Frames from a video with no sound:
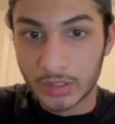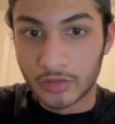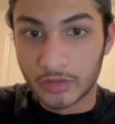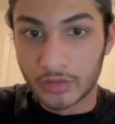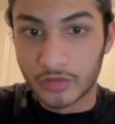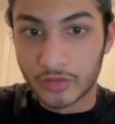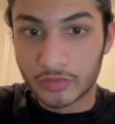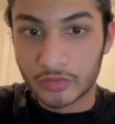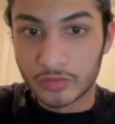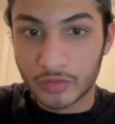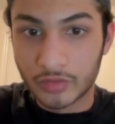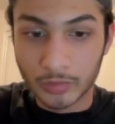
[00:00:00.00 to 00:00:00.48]

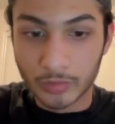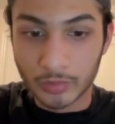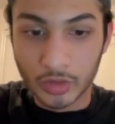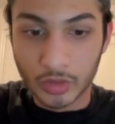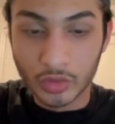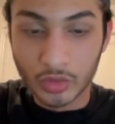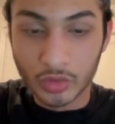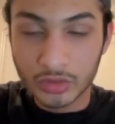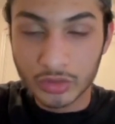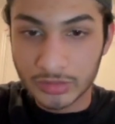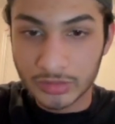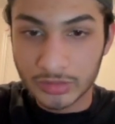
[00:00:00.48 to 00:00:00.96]
From
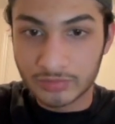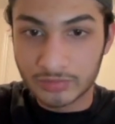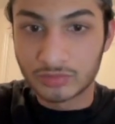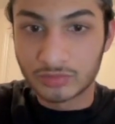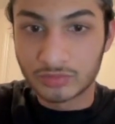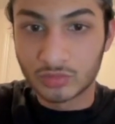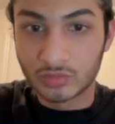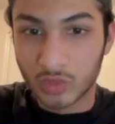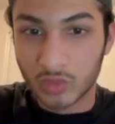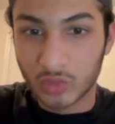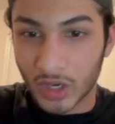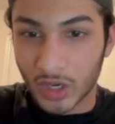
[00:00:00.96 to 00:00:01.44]
those
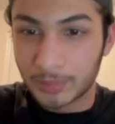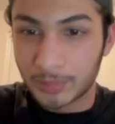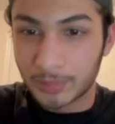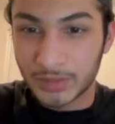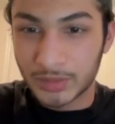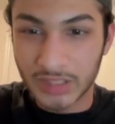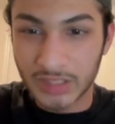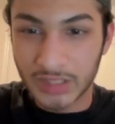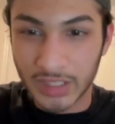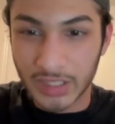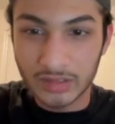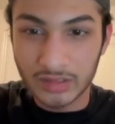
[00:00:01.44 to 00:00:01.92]

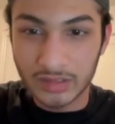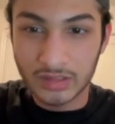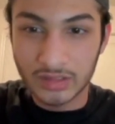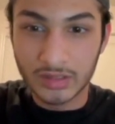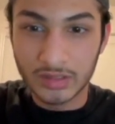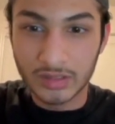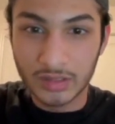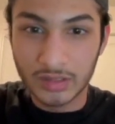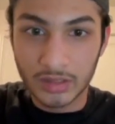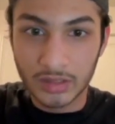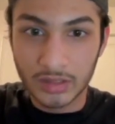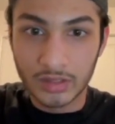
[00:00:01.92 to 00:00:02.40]
1%,
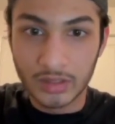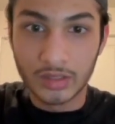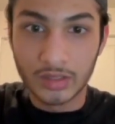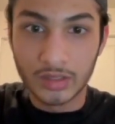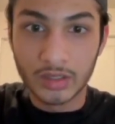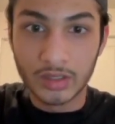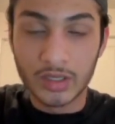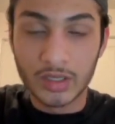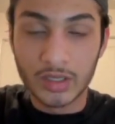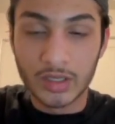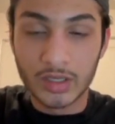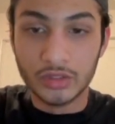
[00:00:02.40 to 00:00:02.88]

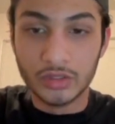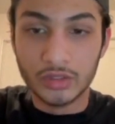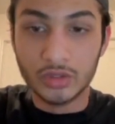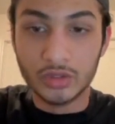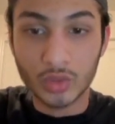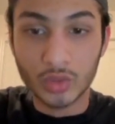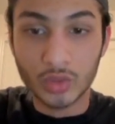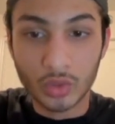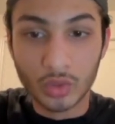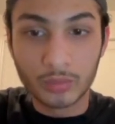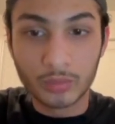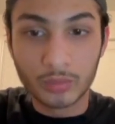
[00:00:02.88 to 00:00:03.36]

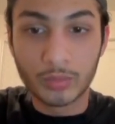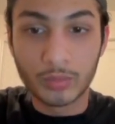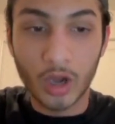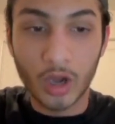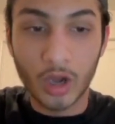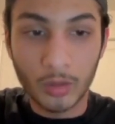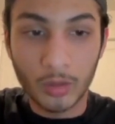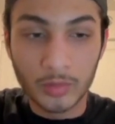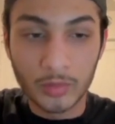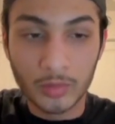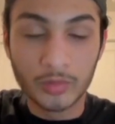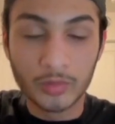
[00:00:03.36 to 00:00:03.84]
you're
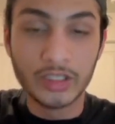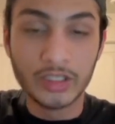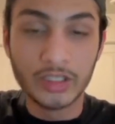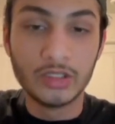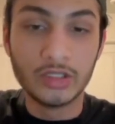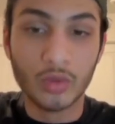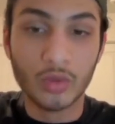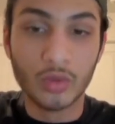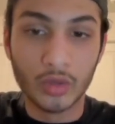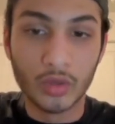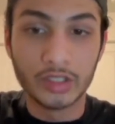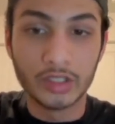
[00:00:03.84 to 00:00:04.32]
probably
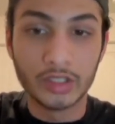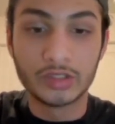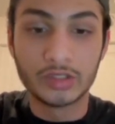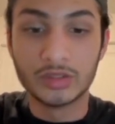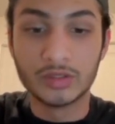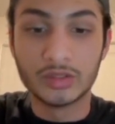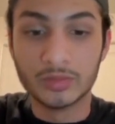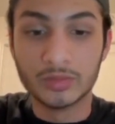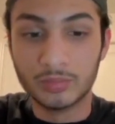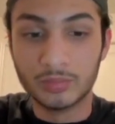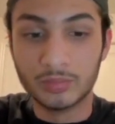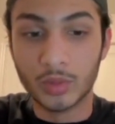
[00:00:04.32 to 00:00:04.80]
going
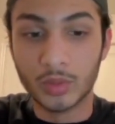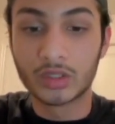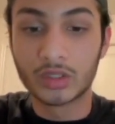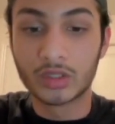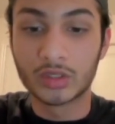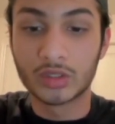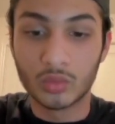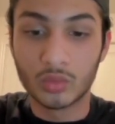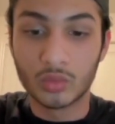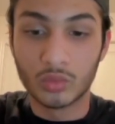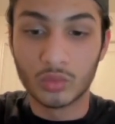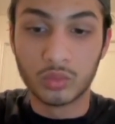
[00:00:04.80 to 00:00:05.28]
to
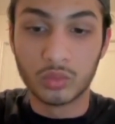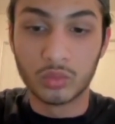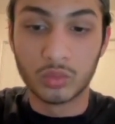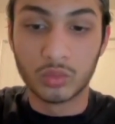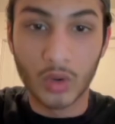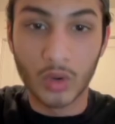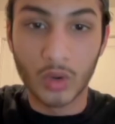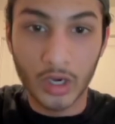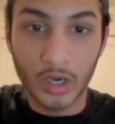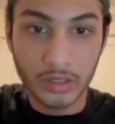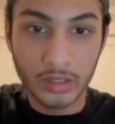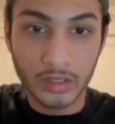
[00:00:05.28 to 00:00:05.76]
book
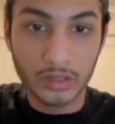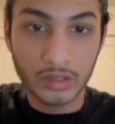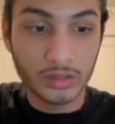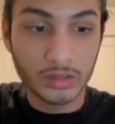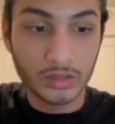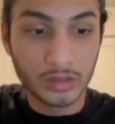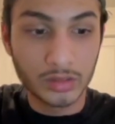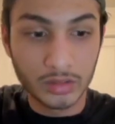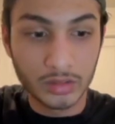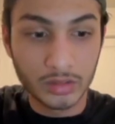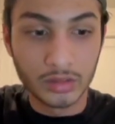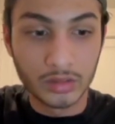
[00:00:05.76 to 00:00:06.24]
1
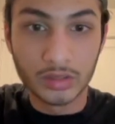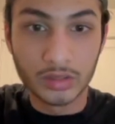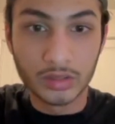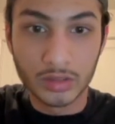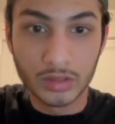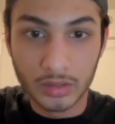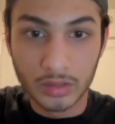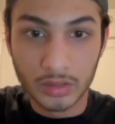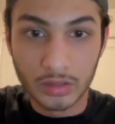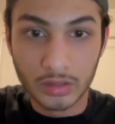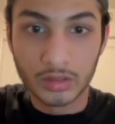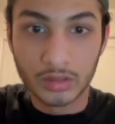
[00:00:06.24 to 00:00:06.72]

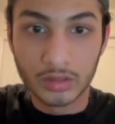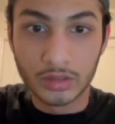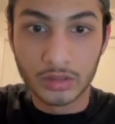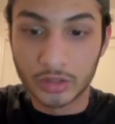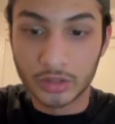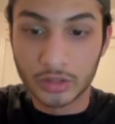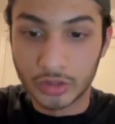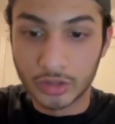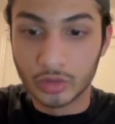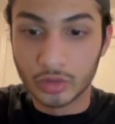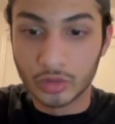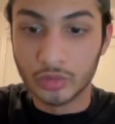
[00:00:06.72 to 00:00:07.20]
to
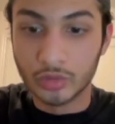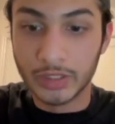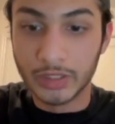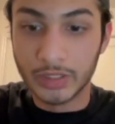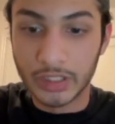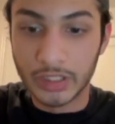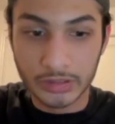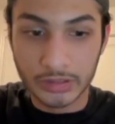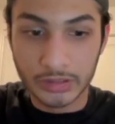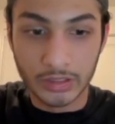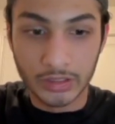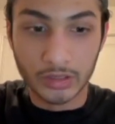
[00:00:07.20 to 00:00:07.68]
2
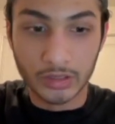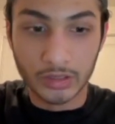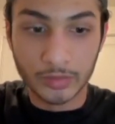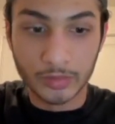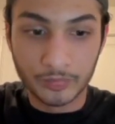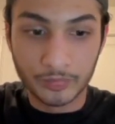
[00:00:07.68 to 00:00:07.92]
meetings daily.